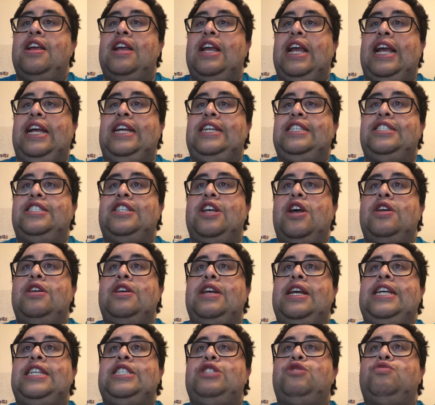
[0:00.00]
He's
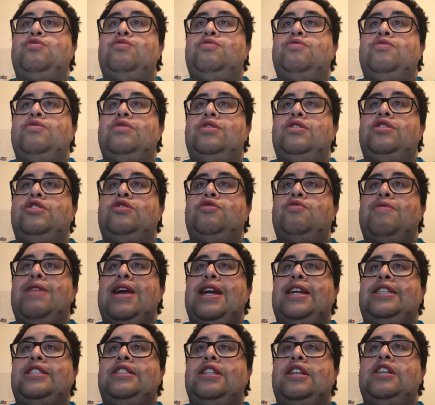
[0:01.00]
only
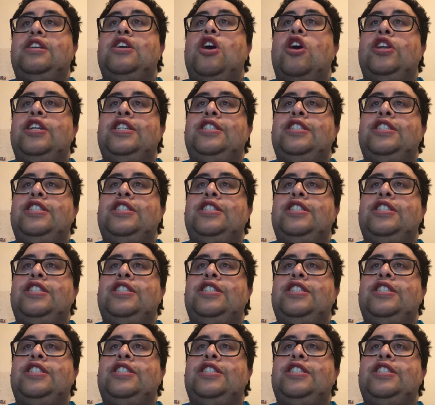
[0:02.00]
directed,